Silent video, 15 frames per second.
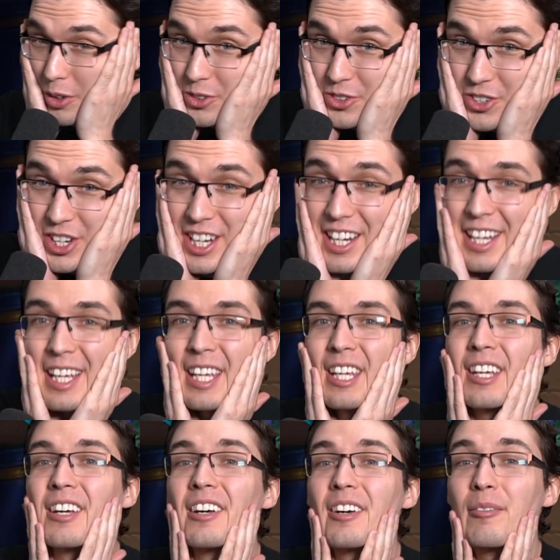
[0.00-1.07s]

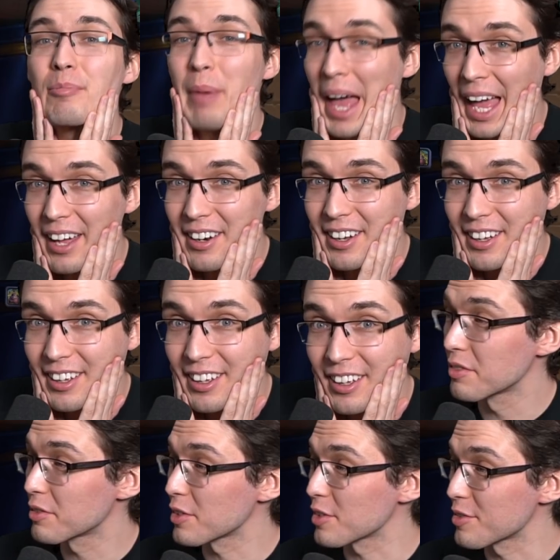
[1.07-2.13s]
Cheating mana
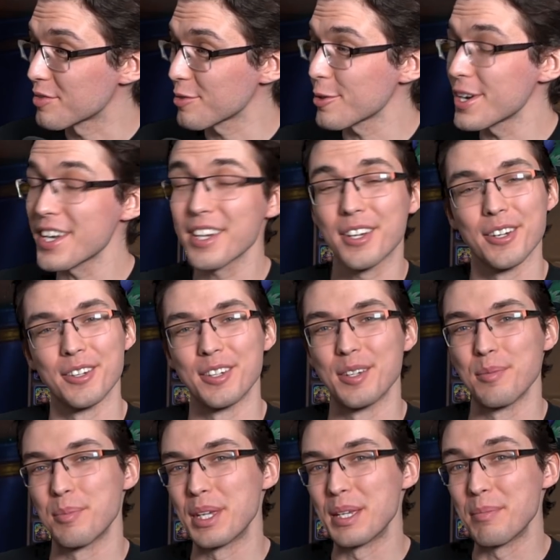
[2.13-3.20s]
for free
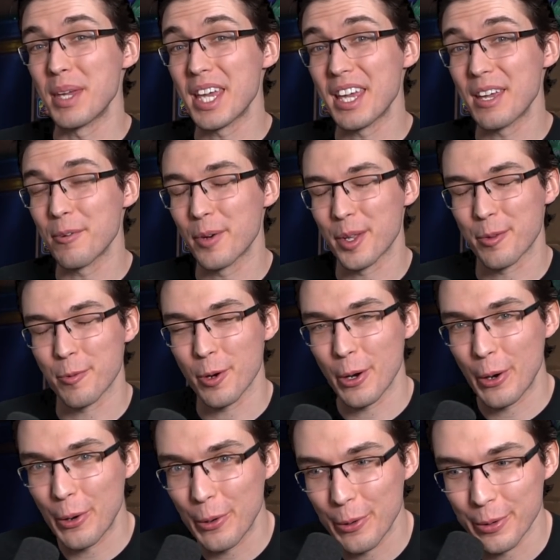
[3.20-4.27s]
couldn't be me with
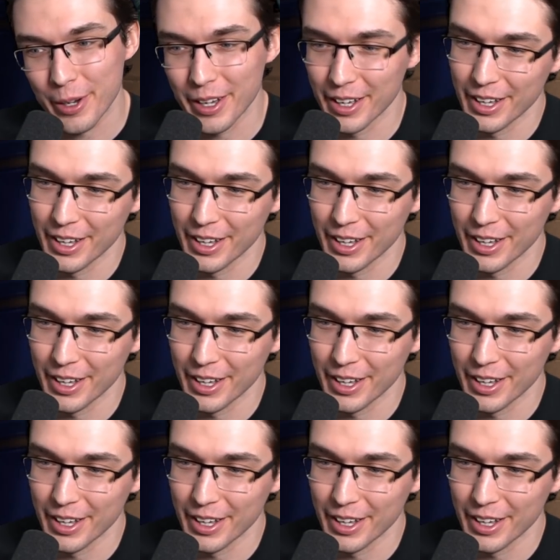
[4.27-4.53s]
Rogue.